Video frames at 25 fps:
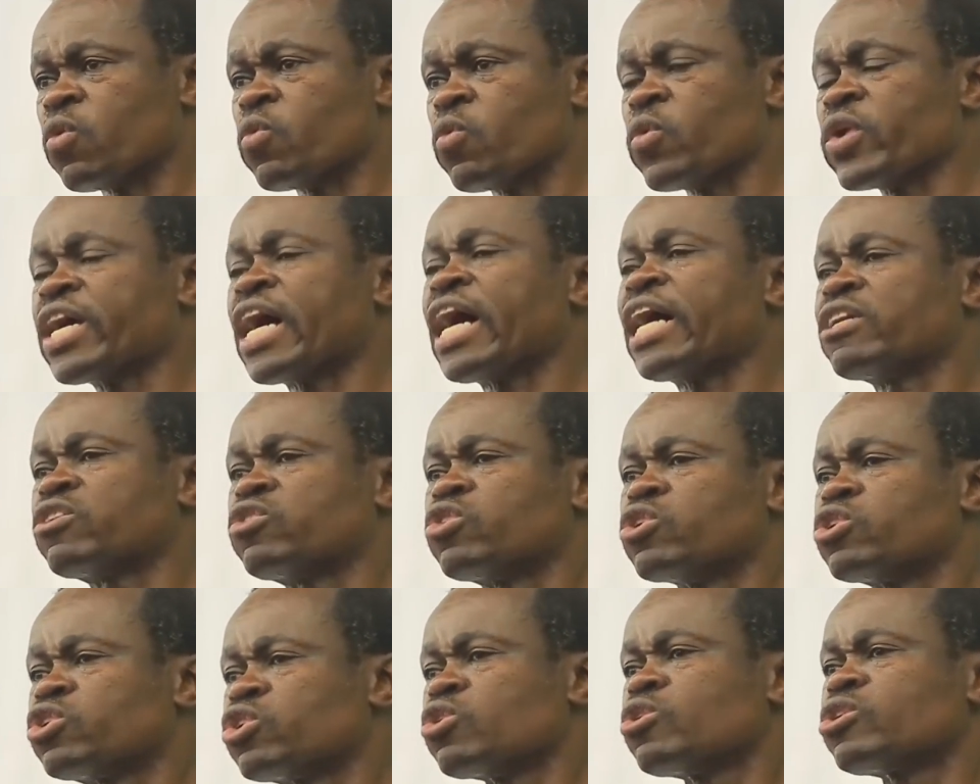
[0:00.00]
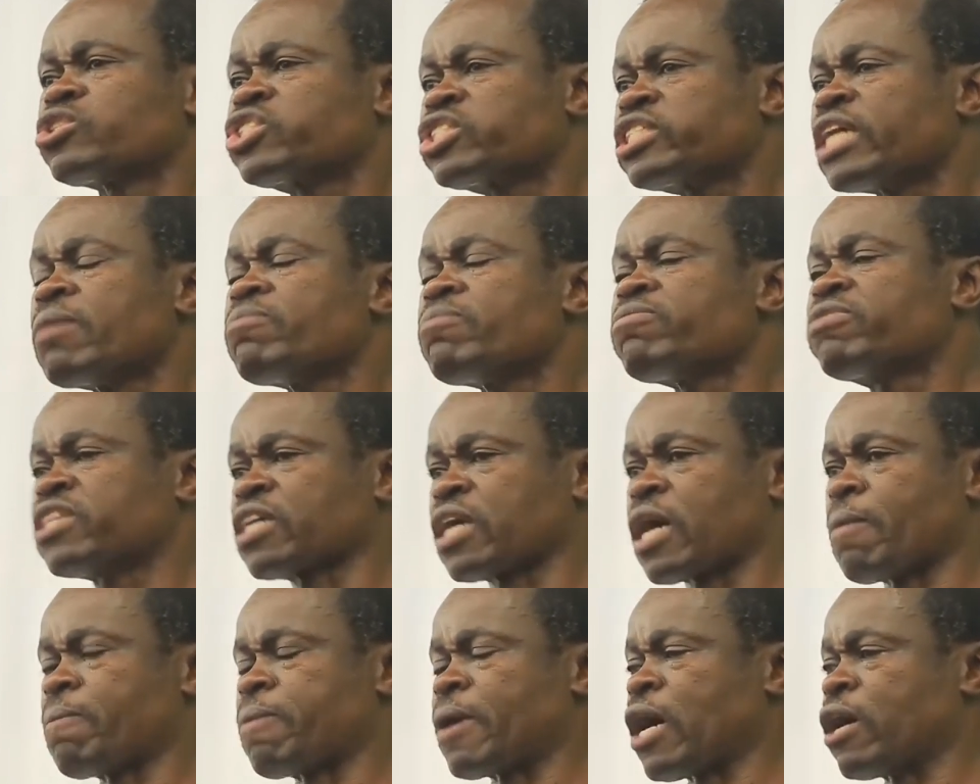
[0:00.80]
we had to do
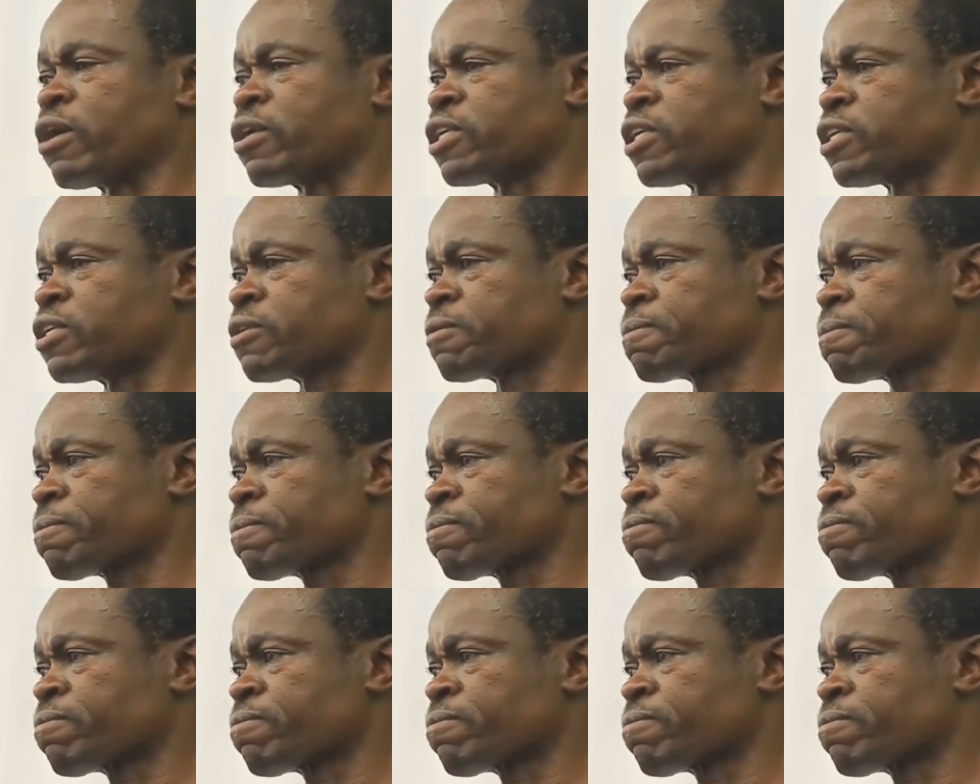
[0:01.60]
something about it.